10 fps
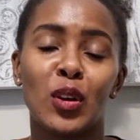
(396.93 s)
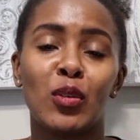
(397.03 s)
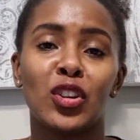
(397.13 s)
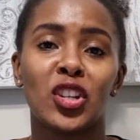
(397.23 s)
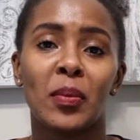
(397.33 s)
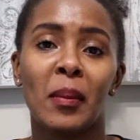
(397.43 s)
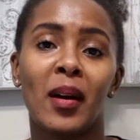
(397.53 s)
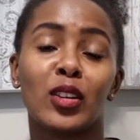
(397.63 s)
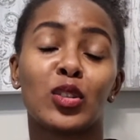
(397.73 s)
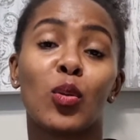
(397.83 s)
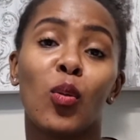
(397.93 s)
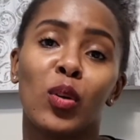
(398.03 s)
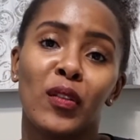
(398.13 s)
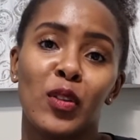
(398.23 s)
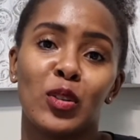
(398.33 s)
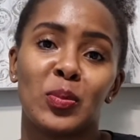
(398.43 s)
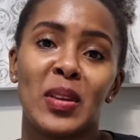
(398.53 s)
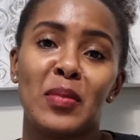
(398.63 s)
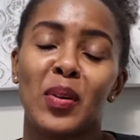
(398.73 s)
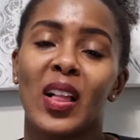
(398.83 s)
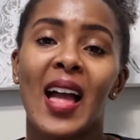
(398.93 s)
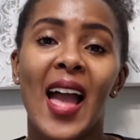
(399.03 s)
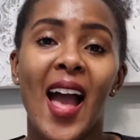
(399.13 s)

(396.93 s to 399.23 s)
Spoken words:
ownership amongst all of those people.